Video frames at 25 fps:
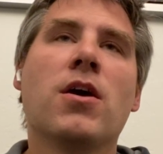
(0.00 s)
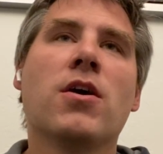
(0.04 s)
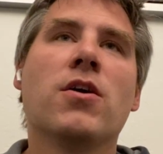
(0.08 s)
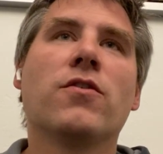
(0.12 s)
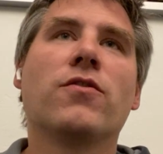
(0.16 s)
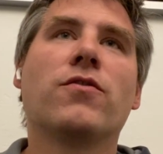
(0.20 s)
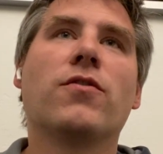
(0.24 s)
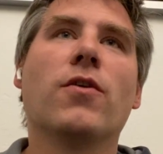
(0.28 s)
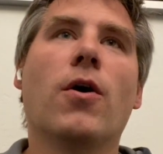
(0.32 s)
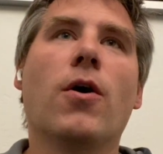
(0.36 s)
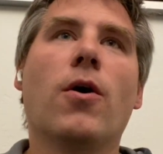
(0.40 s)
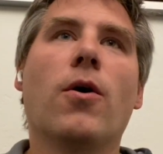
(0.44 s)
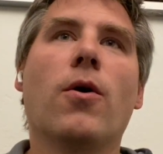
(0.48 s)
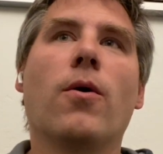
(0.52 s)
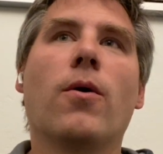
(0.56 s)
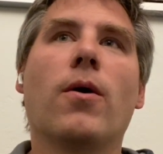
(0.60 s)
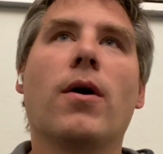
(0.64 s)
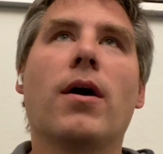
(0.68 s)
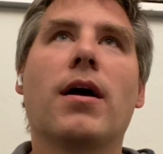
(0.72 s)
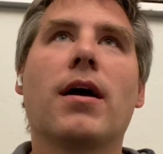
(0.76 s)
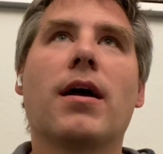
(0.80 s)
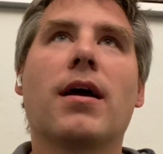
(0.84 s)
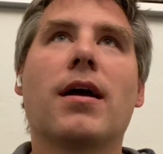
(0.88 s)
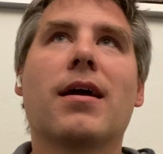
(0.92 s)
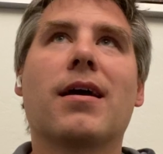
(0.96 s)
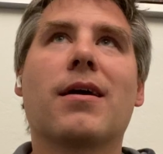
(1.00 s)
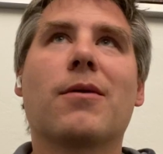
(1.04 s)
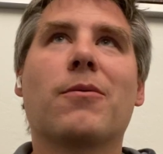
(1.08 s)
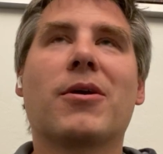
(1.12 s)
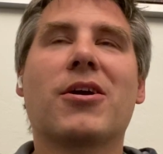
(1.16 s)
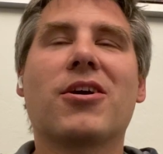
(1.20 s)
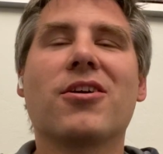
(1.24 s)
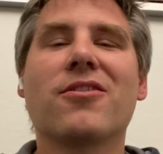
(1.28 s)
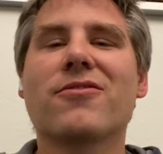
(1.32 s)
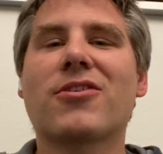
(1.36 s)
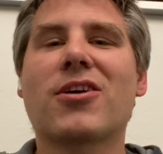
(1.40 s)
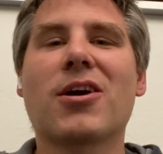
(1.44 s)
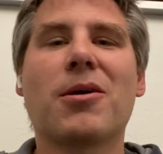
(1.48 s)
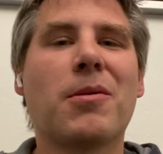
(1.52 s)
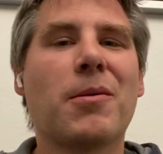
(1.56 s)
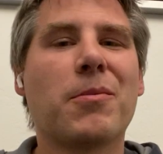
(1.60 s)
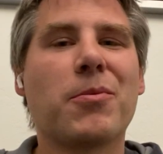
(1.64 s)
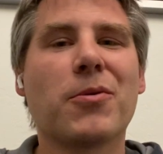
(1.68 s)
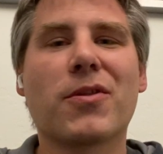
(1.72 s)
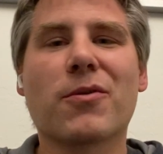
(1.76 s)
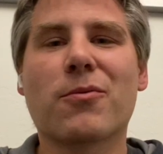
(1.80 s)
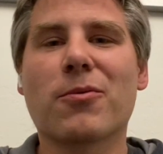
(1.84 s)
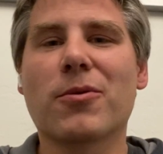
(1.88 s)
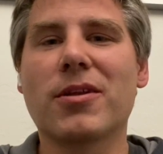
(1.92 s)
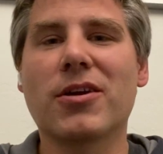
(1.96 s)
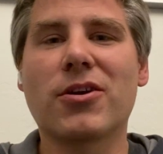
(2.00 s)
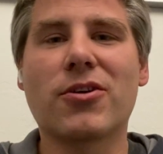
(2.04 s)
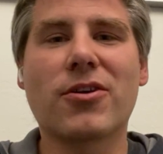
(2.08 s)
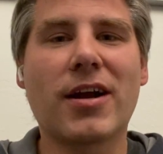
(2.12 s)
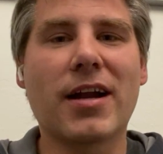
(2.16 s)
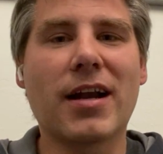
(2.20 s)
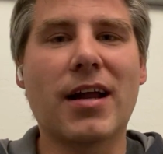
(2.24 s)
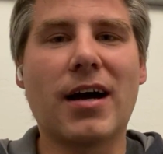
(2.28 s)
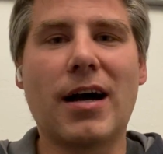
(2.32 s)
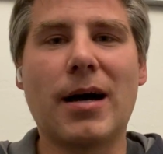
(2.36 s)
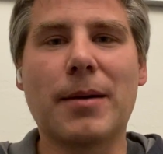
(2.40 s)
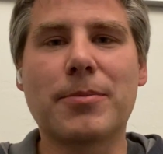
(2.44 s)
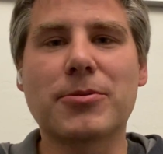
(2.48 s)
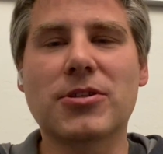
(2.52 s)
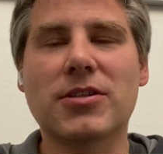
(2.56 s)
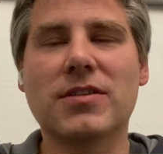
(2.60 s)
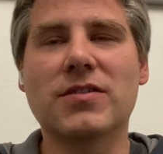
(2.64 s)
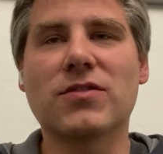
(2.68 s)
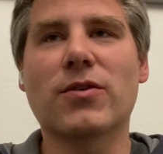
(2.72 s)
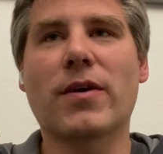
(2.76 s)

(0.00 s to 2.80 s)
So we couldn't come up with a really great option.